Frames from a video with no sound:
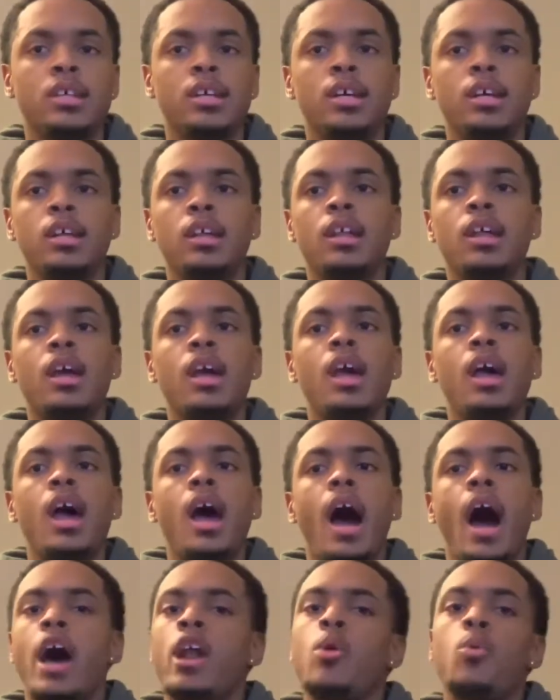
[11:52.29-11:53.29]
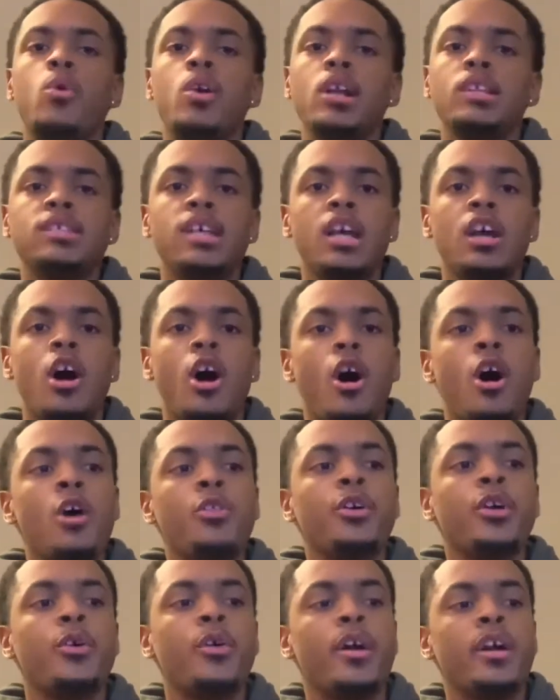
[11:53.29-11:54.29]
And I don't want to take all
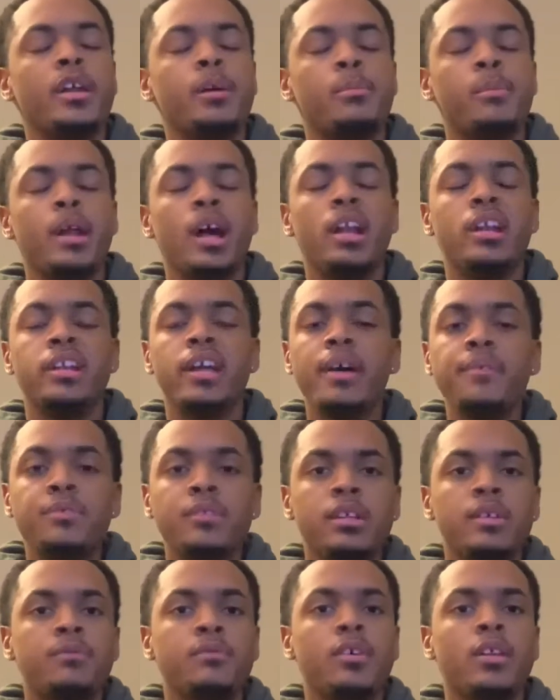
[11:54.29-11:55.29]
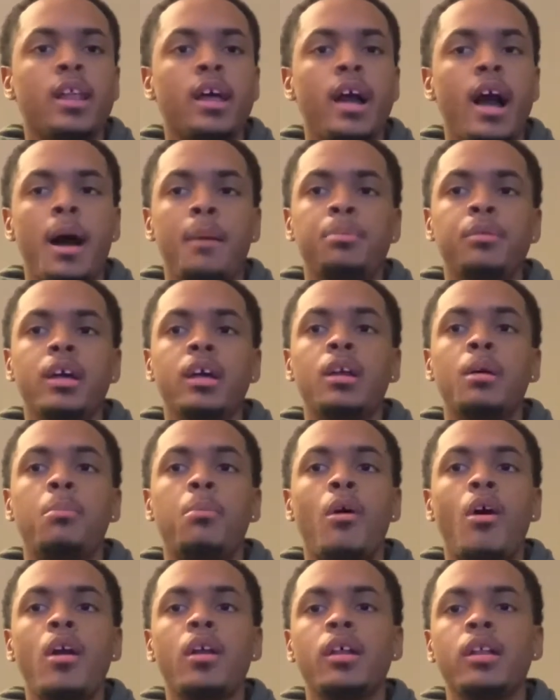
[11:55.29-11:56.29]
the credit, but I definitely feel like I played a
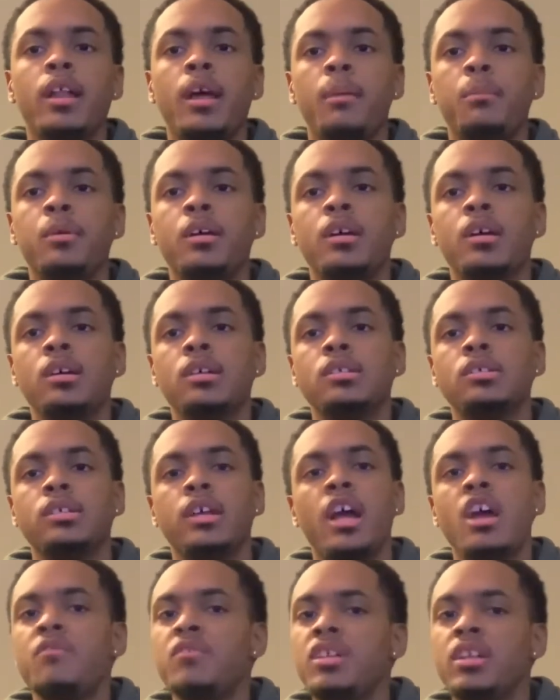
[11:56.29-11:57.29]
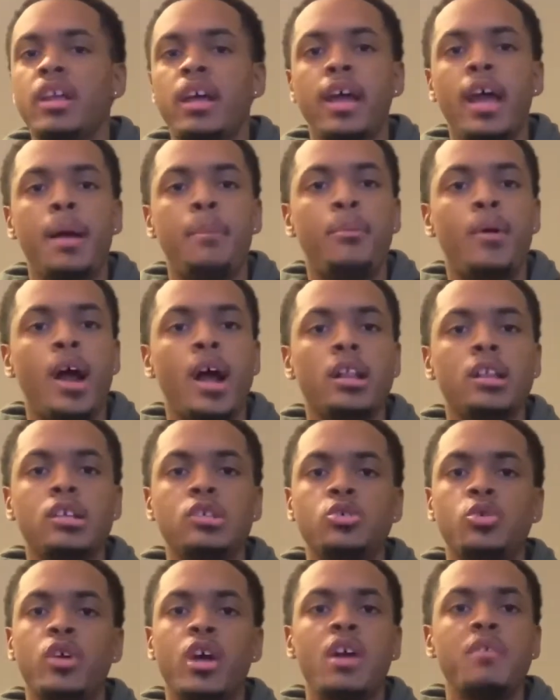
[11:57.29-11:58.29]
part in that because every day at
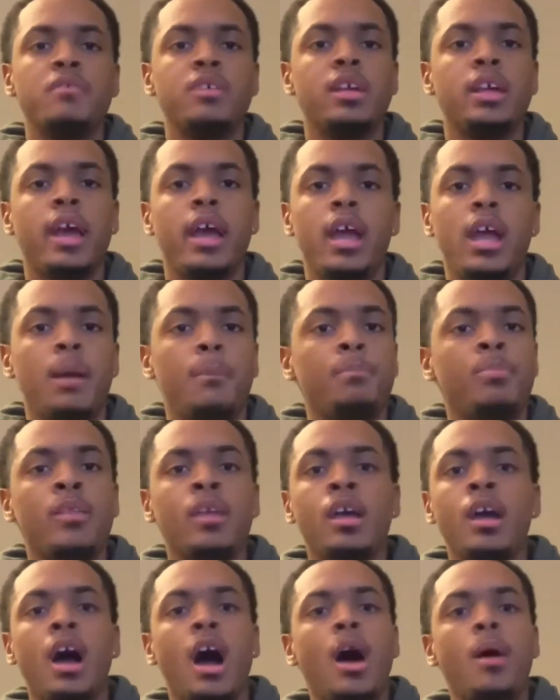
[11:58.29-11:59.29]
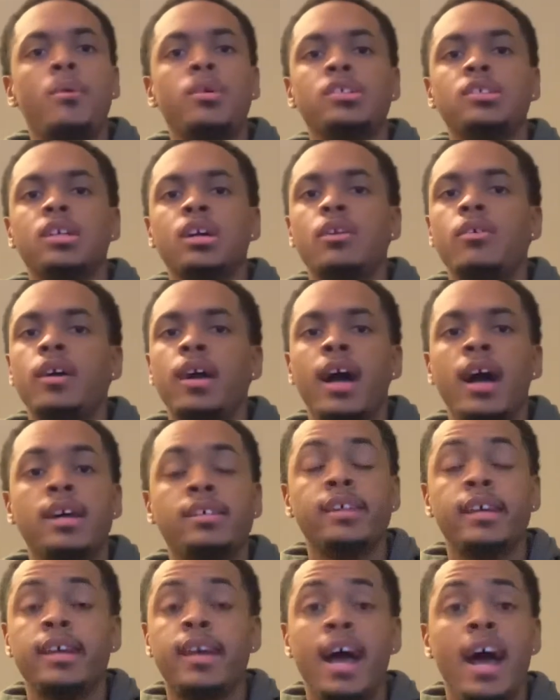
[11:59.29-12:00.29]
practice or every game, I would tell guys,
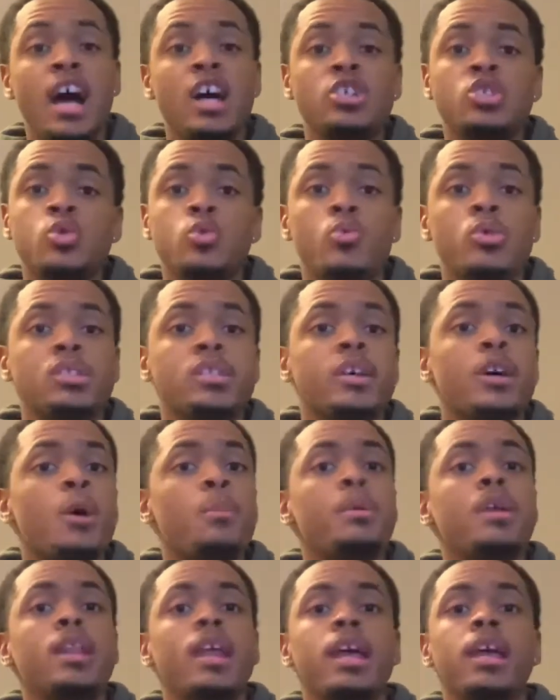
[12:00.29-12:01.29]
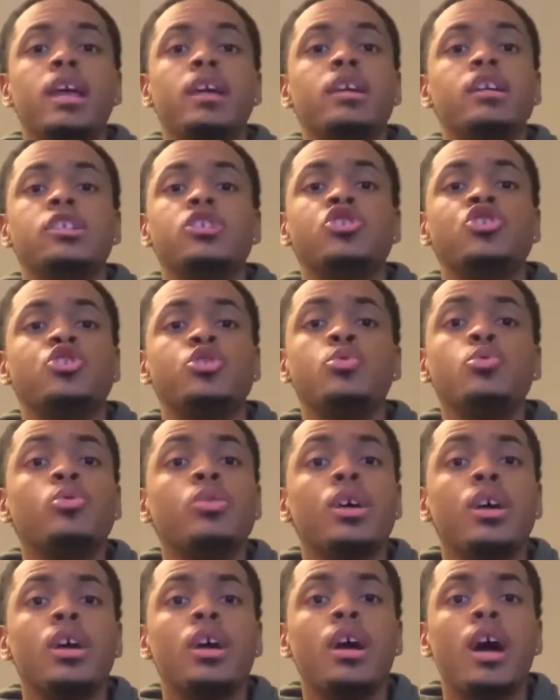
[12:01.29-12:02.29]
guys who would tell me they couldn't shoot,
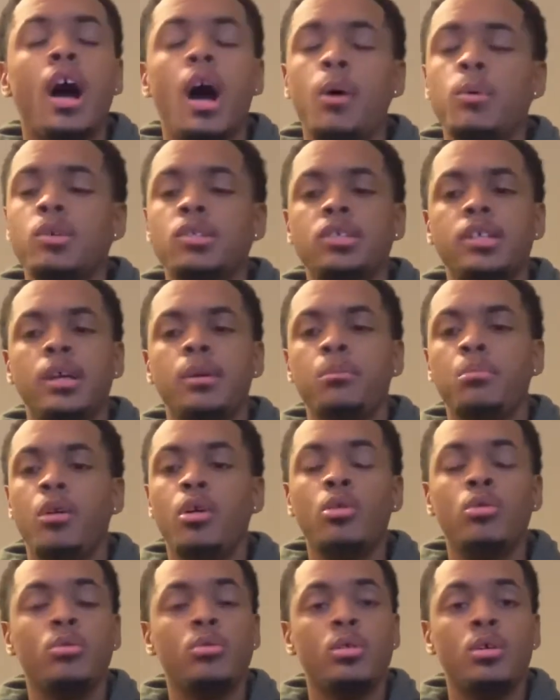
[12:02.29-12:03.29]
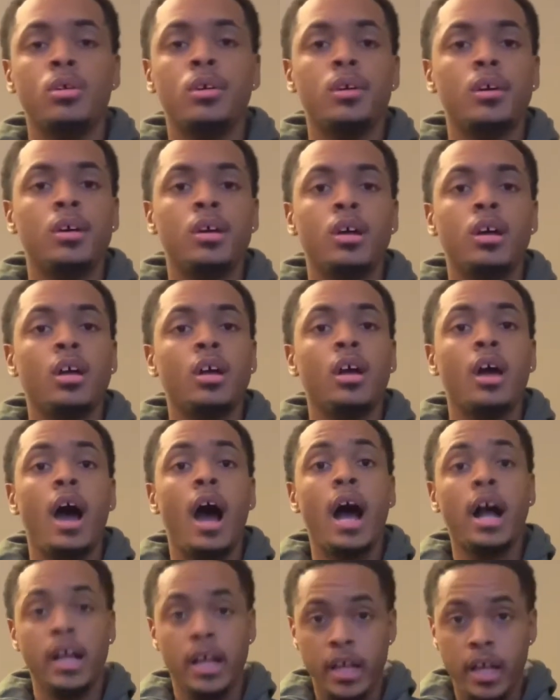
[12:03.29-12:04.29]
I would say, bro,
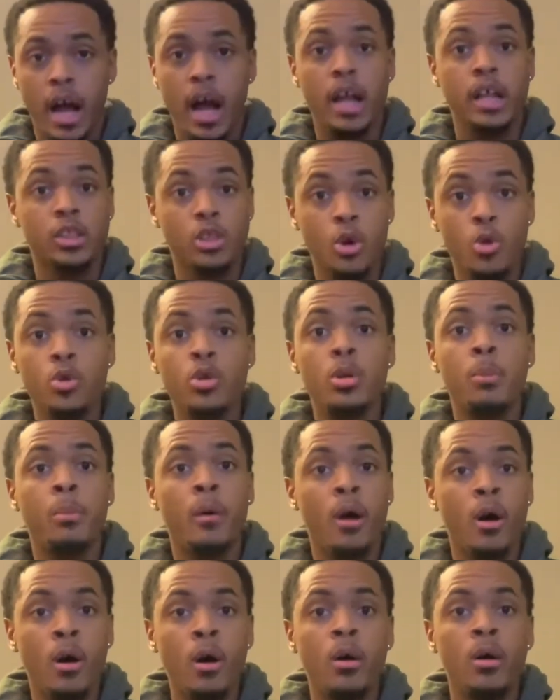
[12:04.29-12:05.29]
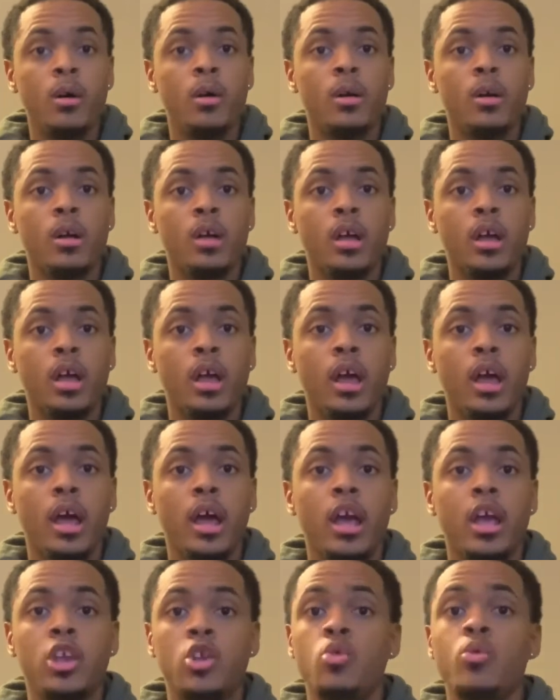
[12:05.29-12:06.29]
I throw you the ball
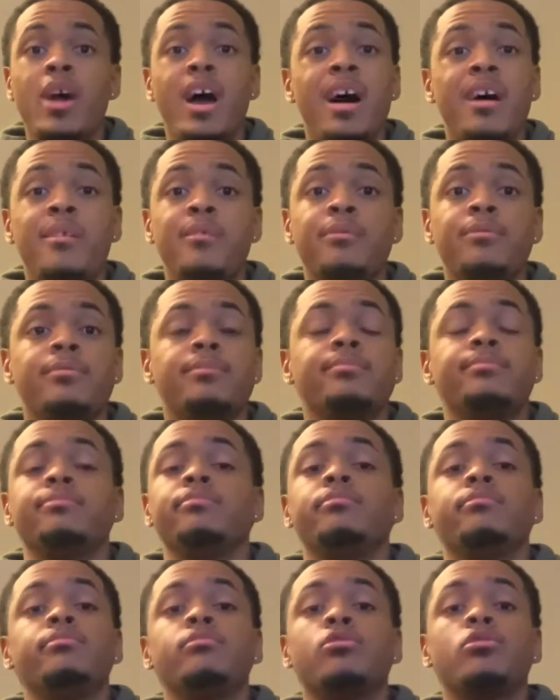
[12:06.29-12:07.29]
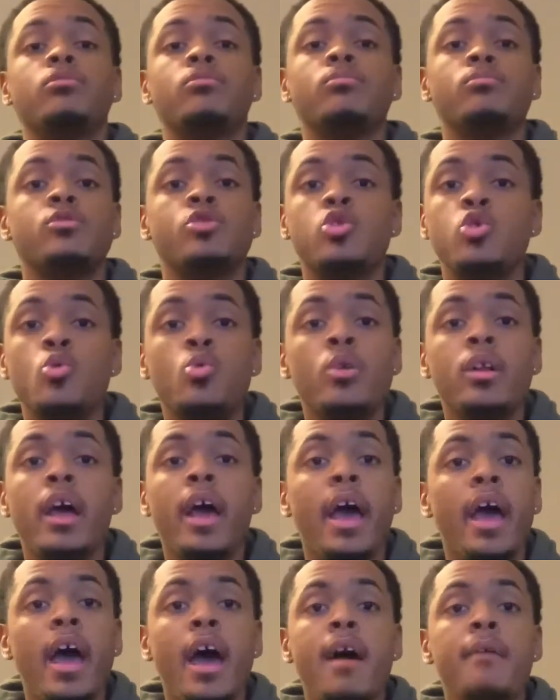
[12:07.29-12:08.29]
and you have
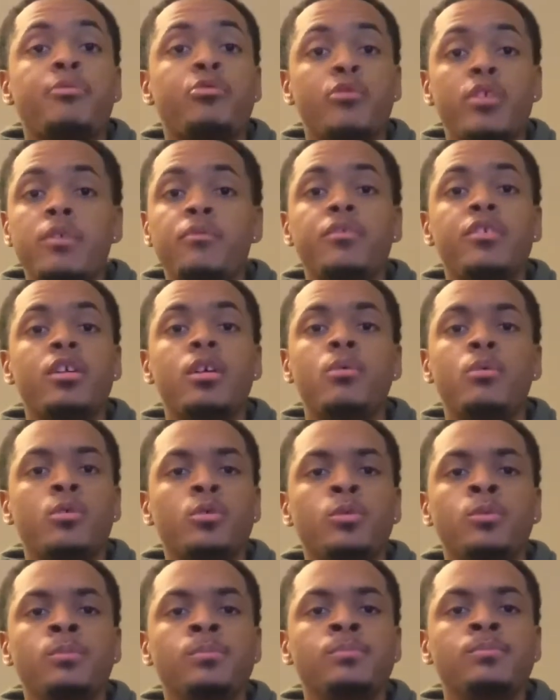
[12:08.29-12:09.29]
2.5, 3 feet of room,